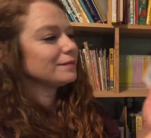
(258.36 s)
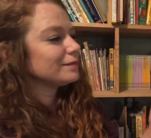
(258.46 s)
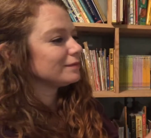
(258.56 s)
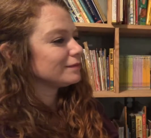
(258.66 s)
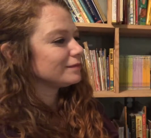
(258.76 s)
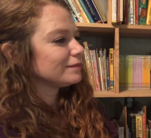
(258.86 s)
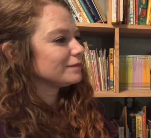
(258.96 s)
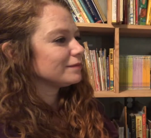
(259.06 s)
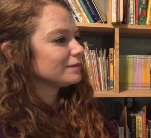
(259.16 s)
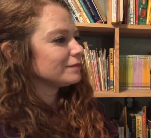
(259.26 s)

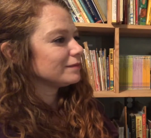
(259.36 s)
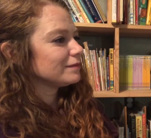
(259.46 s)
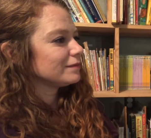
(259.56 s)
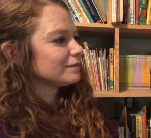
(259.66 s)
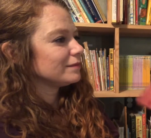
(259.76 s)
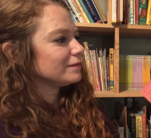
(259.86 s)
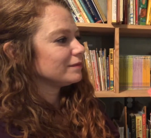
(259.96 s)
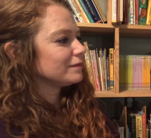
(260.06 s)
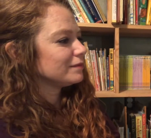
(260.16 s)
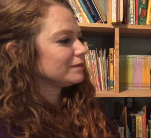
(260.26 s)

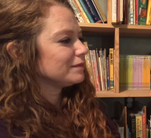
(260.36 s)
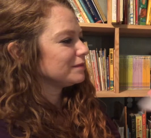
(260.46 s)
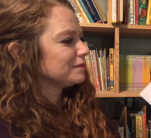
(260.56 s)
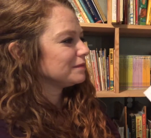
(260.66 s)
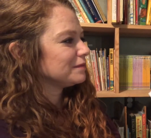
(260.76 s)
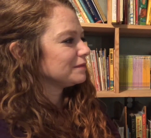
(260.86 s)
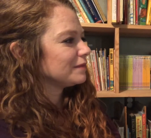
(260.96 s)
No one is speaking in this clip.